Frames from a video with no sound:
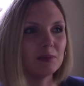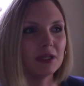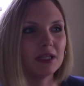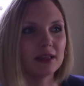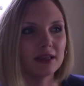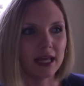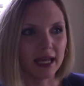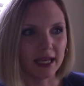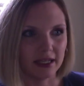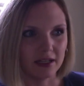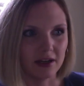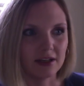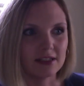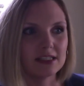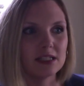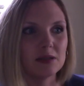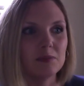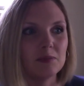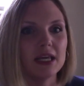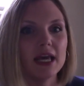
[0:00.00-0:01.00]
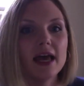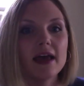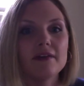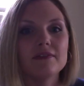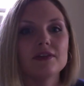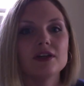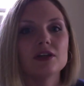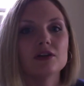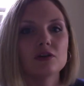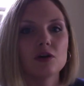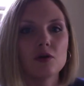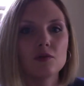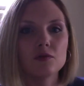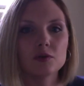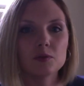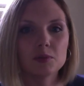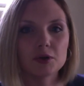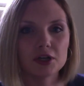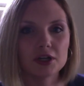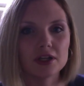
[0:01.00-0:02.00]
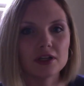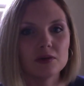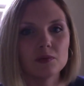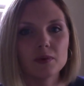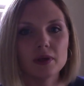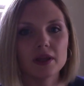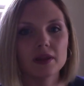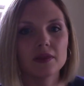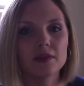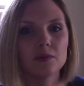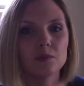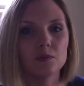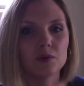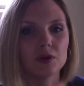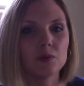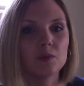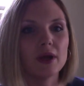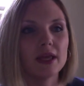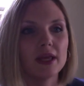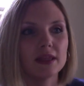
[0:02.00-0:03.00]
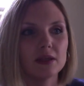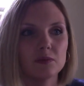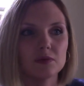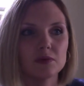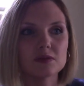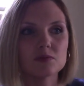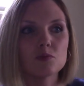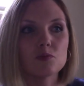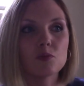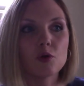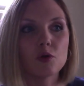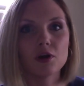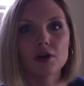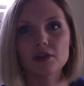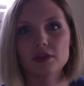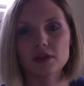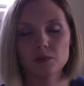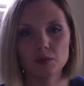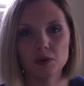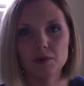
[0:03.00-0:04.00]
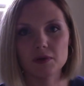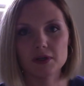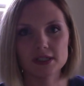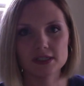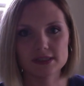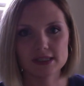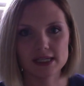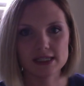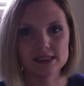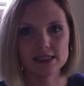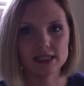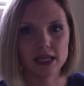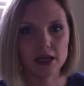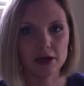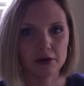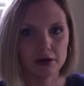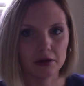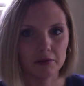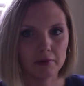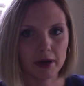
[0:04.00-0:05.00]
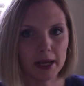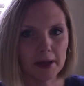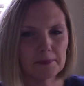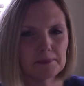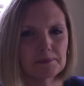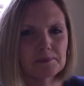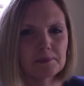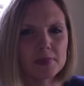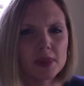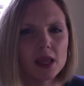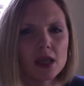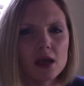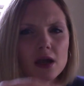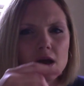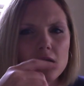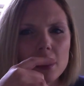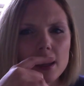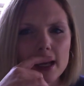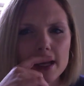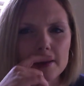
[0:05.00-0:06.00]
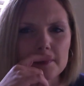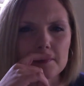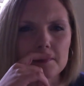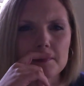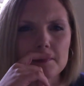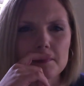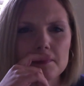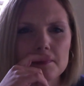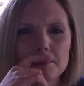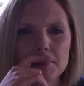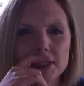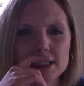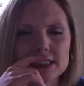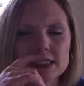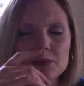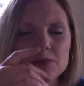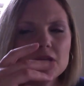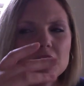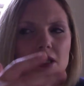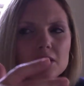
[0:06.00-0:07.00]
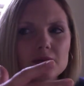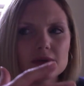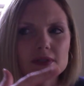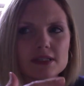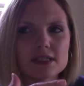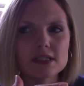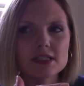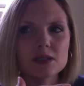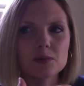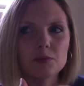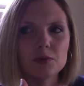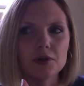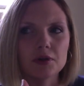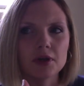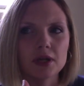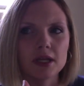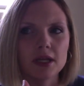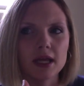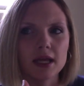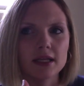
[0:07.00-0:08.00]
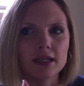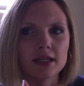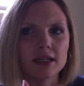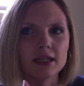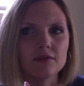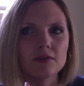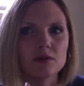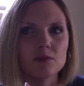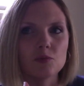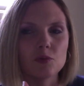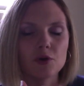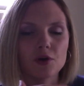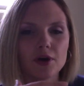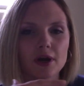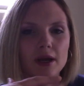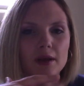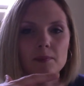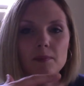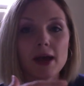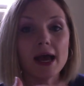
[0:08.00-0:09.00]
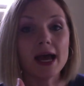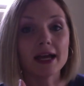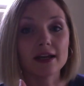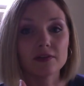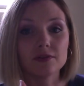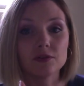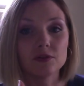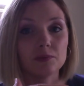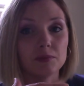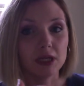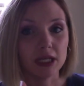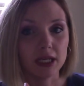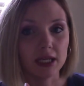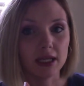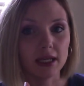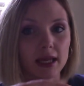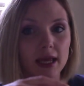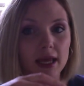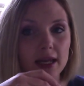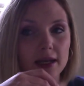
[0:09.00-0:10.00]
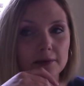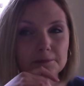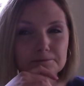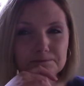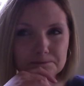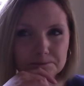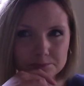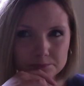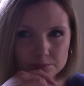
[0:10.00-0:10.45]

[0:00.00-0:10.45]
be light, not to be heavy or overburdened with weight that was more than we were designed to carry, right? But to me, there was a deeper and an even more impactful meaning, and